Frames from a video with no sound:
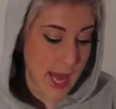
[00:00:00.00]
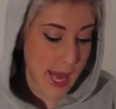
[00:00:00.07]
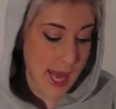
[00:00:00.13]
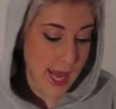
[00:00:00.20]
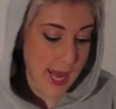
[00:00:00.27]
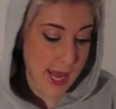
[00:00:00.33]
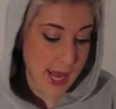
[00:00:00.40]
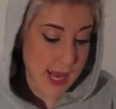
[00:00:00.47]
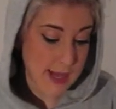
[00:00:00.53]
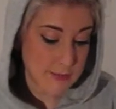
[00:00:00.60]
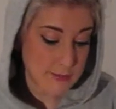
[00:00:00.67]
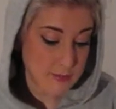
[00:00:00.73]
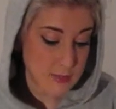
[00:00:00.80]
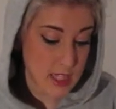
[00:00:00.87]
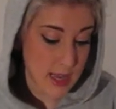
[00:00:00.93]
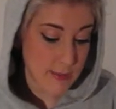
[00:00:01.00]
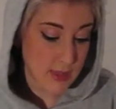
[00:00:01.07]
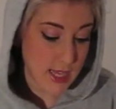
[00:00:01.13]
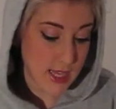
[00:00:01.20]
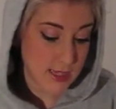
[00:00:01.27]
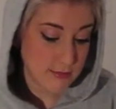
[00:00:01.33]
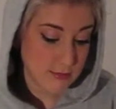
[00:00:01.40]
Yeah,
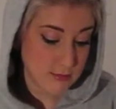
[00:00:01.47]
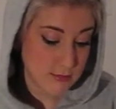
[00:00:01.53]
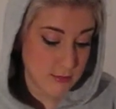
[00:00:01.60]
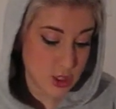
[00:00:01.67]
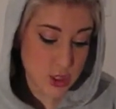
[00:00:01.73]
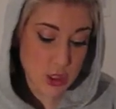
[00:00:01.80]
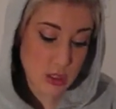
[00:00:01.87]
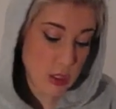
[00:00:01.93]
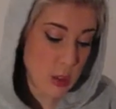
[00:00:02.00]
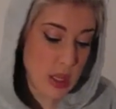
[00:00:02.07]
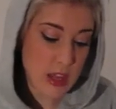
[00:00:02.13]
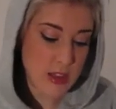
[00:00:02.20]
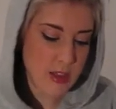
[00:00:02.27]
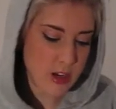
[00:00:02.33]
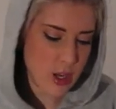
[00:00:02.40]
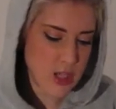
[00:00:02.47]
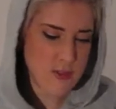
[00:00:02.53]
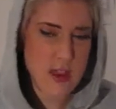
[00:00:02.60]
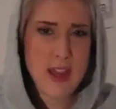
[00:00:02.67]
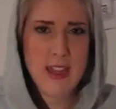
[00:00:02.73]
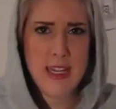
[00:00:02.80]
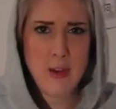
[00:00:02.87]
they just loads of
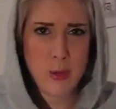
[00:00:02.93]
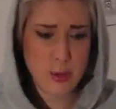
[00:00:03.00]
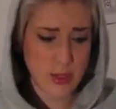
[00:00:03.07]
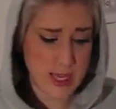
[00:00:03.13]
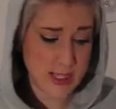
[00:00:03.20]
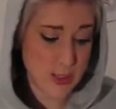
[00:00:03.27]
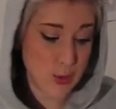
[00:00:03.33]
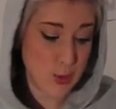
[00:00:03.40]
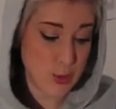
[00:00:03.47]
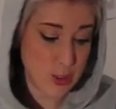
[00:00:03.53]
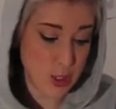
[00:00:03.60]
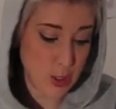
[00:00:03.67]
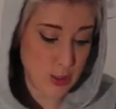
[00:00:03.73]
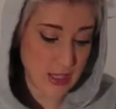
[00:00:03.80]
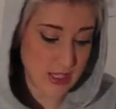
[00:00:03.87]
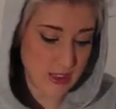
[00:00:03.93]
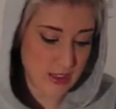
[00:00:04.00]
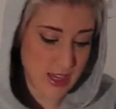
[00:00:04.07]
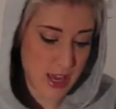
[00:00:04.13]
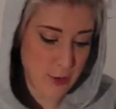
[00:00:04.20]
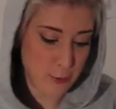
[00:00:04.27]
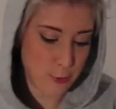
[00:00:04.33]
other little things. You
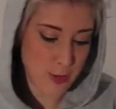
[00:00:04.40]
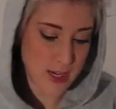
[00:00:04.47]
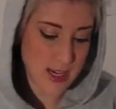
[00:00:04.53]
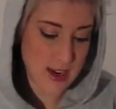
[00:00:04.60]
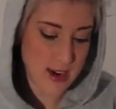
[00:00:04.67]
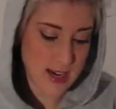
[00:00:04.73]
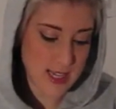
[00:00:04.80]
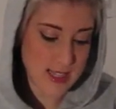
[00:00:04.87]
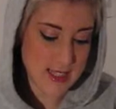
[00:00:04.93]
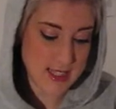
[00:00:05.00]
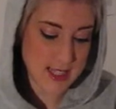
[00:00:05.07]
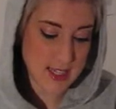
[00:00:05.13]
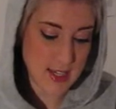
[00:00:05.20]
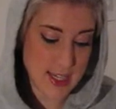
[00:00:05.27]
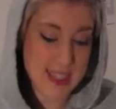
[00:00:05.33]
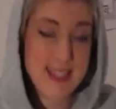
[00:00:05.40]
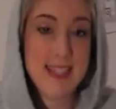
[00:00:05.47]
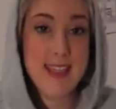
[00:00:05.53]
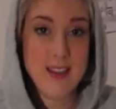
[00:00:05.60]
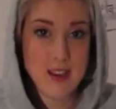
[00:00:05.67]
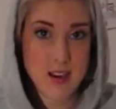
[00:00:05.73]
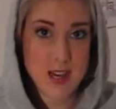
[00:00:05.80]
get a free
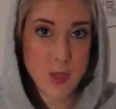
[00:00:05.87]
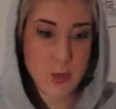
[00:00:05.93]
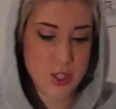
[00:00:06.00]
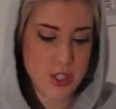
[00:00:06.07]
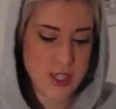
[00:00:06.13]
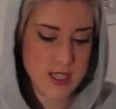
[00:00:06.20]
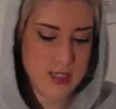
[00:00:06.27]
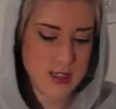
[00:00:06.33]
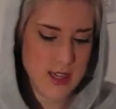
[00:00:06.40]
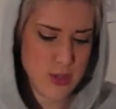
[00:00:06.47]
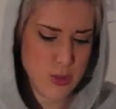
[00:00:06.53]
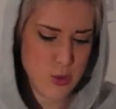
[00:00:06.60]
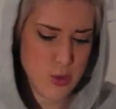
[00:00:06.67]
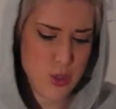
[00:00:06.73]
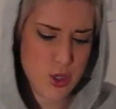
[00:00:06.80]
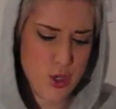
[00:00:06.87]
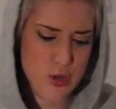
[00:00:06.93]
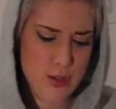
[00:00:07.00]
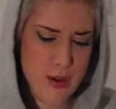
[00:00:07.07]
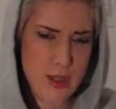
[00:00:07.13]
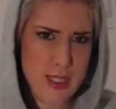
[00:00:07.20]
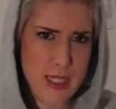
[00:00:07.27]
IC card, which is the International
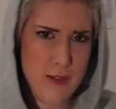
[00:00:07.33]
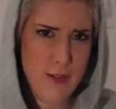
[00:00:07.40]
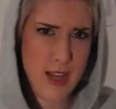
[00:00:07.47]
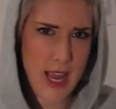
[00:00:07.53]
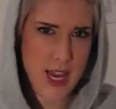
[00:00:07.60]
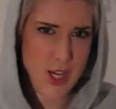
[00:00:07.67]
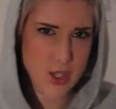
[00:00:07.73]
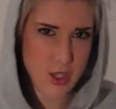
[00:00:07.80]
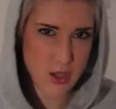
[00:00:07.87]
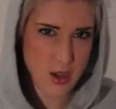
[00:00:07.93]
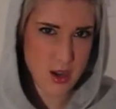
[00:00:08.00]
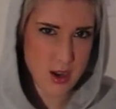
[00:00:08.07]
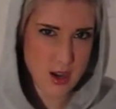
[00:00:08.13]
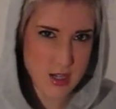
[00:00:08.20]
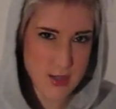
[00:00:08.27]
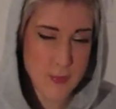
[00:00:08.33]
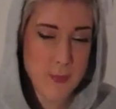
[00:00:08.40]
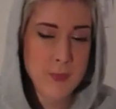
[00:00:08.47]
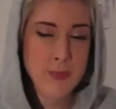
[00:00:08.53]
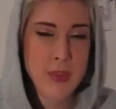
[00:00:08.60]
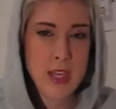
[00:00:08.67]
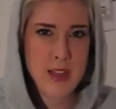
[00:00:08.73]
Student Identification Card.
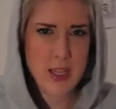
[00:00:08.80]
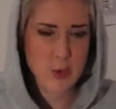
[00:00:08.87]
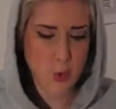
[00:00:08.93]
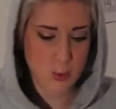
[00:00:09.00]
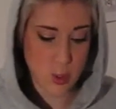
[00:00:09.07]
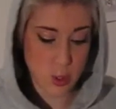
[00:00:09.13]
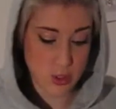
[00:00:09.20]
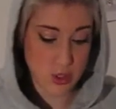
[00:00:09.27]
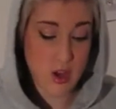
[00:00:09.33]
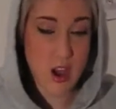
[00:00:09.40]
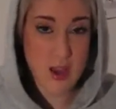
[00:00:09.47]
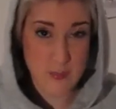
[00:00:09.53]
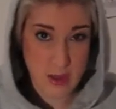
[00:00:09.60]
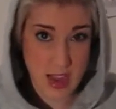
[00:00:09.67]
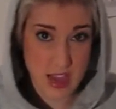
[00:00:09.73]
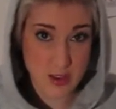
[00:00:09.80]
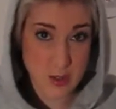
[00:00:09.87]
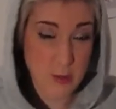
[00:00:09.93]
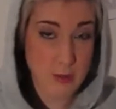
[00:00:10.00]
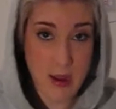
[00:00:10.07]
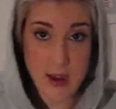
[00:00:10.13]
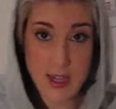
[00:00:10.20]
That normally costs £9,
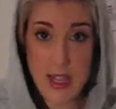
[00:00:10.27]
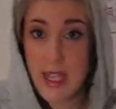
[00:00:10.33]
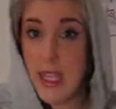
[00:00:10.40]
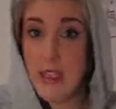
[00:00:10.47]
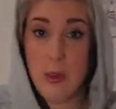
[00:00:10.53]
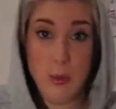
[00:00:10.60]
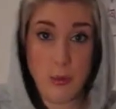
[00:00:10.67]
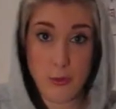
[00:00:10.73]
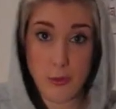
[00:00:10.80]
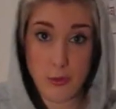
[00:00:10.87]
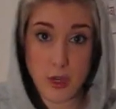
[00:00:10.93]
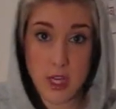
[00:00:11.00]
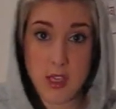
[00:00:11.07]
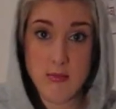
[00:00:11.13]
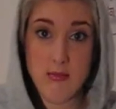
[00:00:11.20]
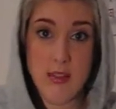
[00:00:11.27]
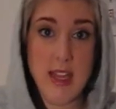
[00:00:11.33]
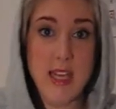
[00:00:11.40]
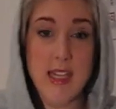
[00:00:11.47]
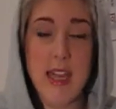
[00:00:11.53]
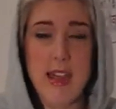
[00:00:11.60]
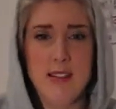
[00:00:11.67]
but apparently they get you one free, and
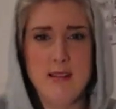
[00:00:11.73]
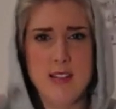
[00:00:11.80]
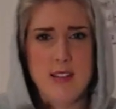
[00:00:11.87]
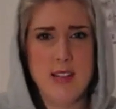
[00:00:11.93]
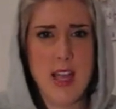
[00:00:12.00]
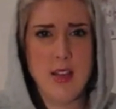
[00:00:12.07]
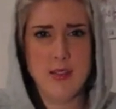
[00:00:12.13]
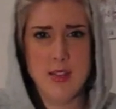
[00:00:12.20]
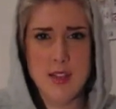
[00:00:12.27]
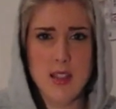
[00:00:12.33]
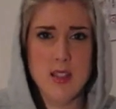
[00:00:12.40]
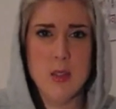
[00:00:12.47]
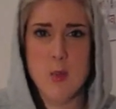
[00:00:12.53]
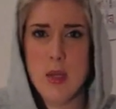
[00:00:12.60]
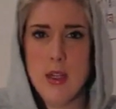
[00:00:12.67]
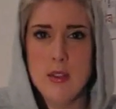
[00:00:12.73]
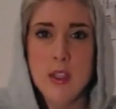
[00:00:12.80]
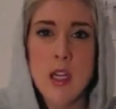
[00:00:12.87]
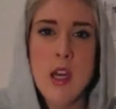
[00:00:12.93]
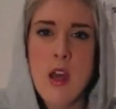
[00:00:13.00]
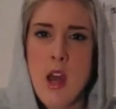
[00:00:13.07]
then you get discounts and things as well.